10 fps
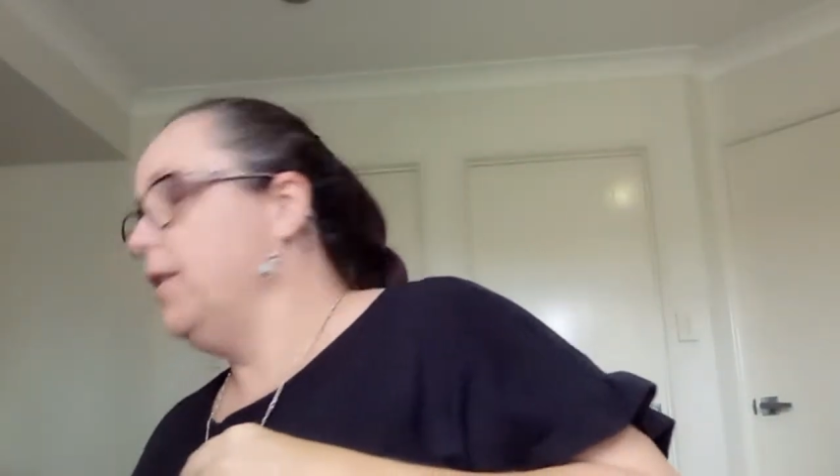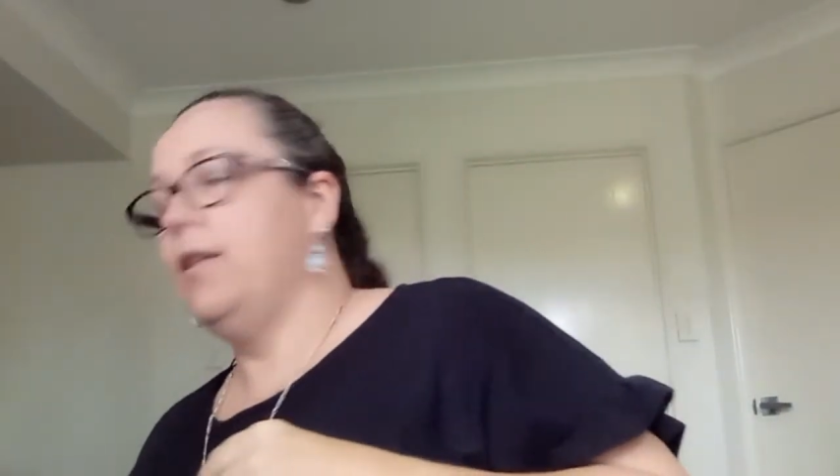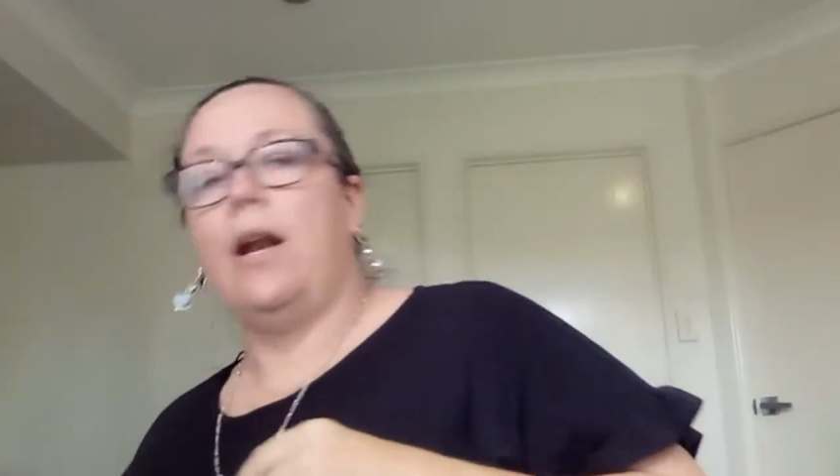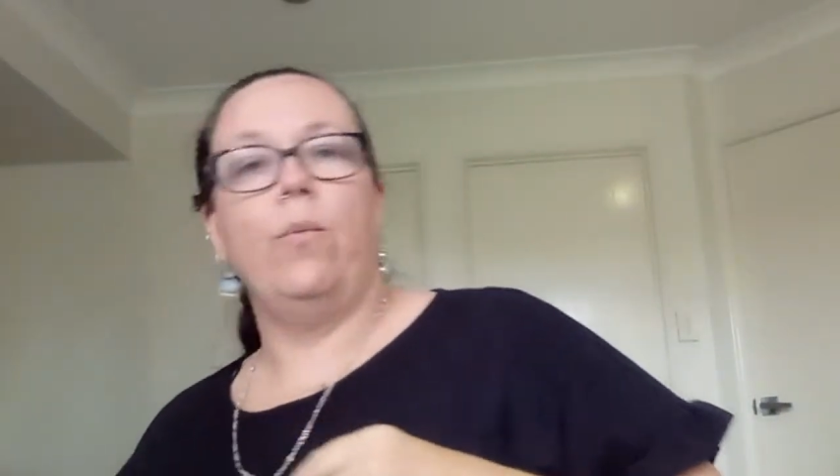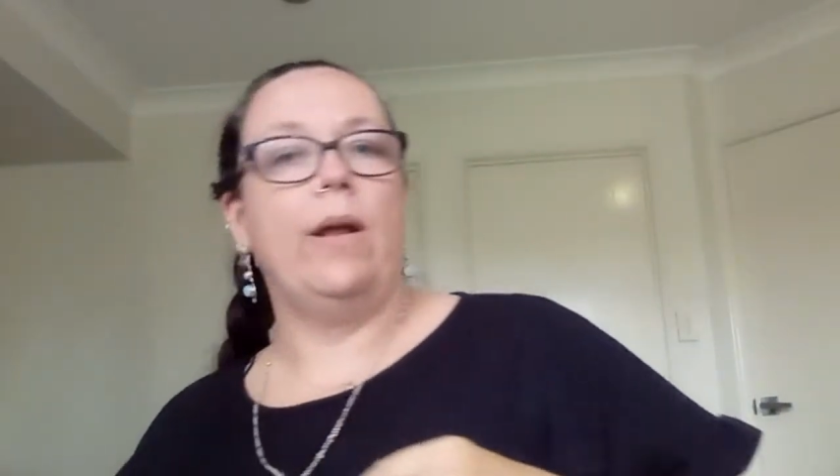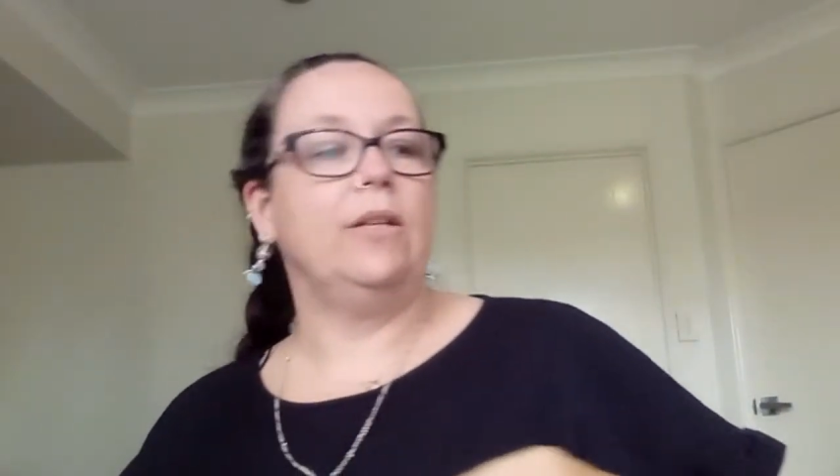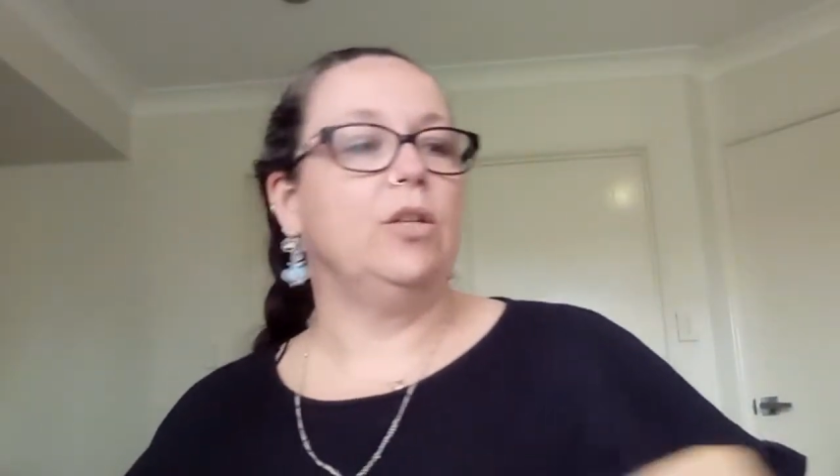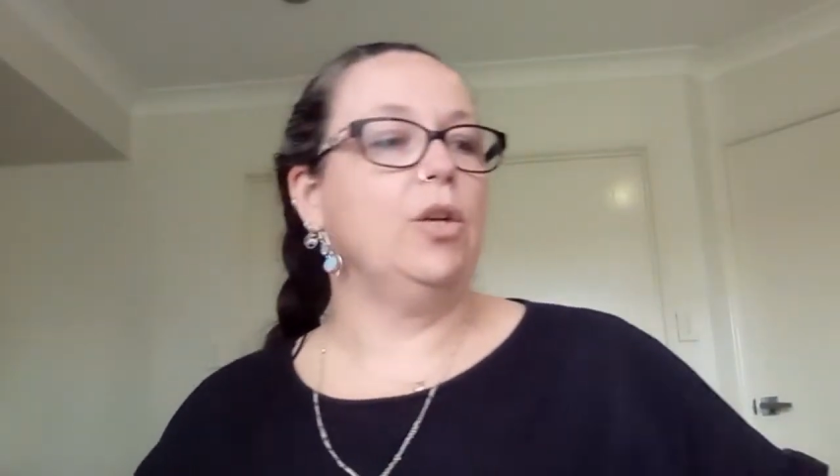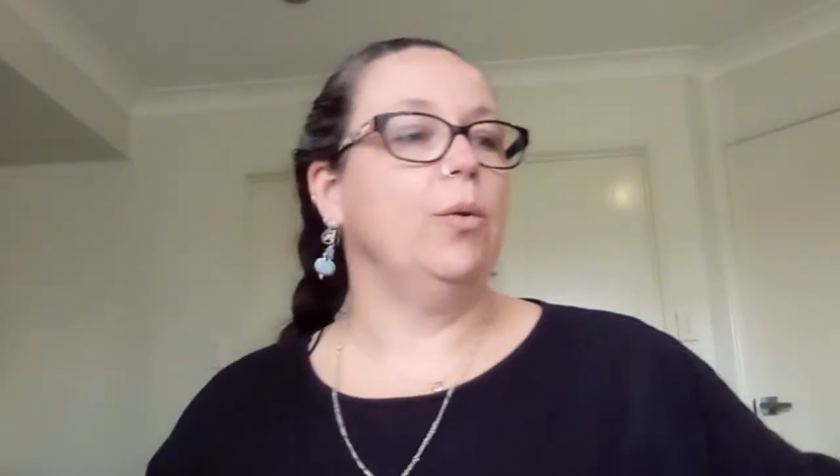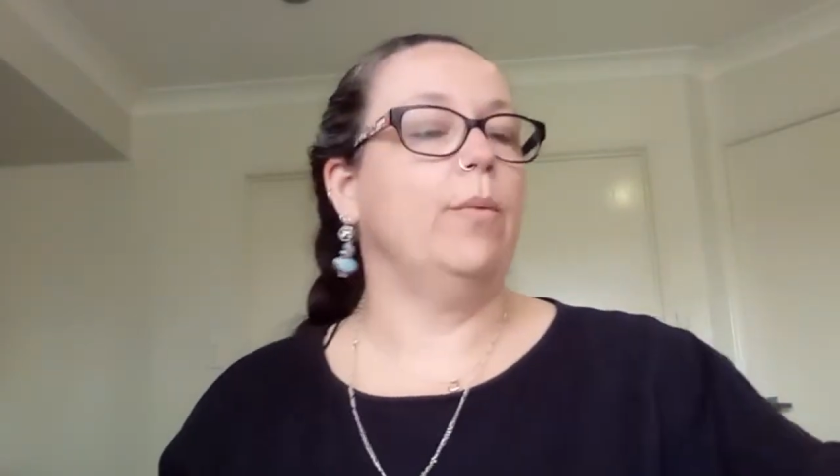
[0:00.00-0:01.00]
that I went
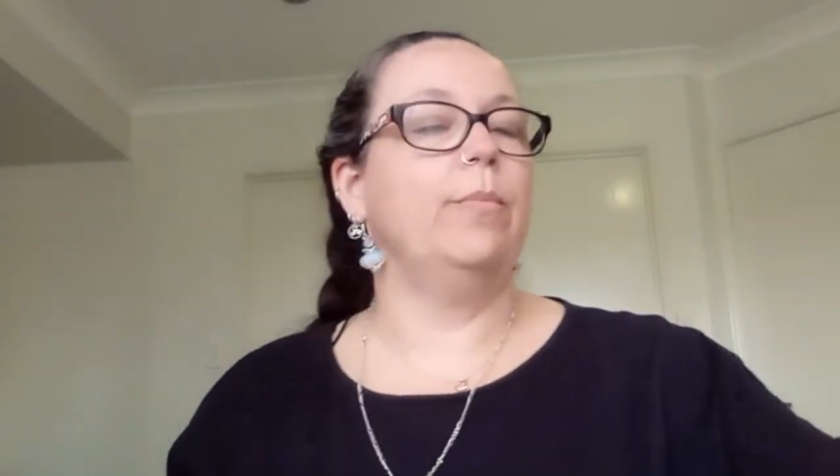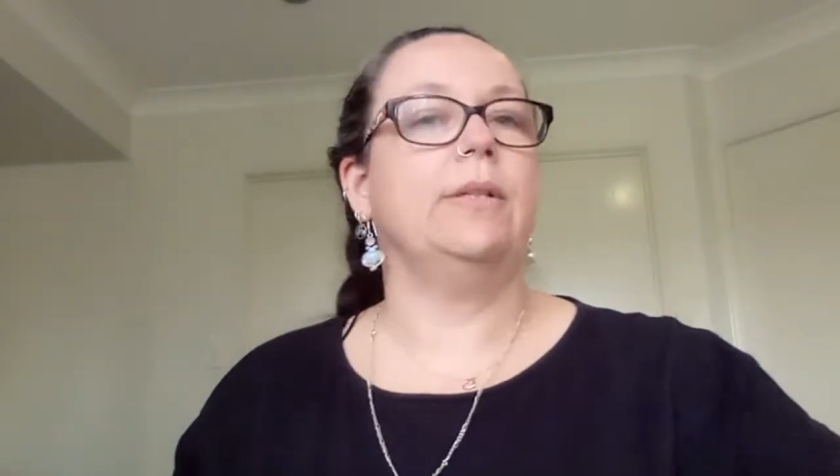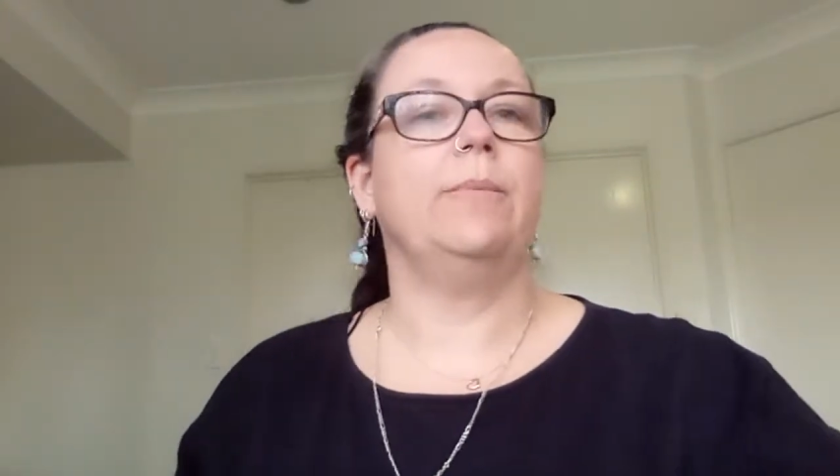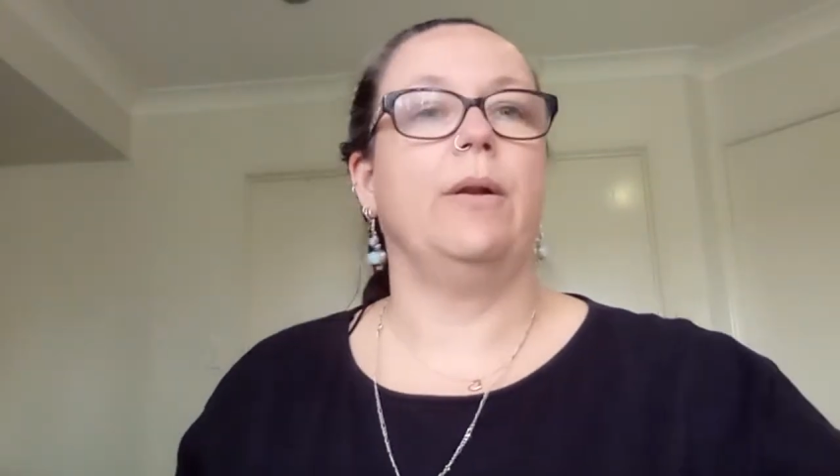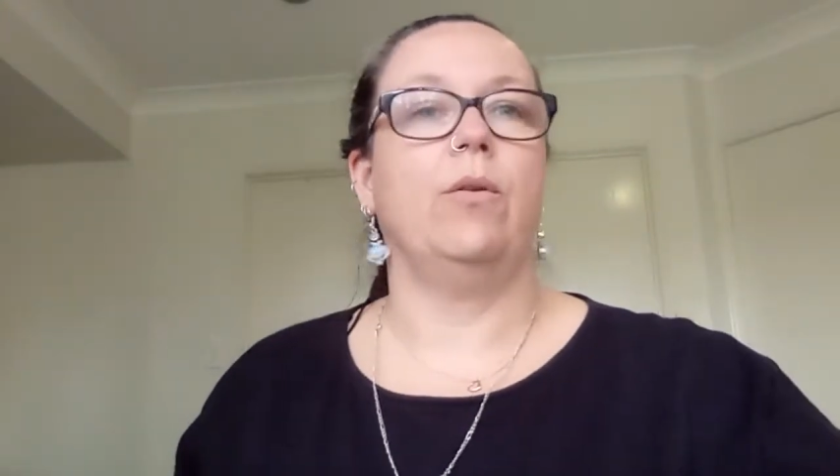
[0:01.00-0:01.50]
to, a Brisbane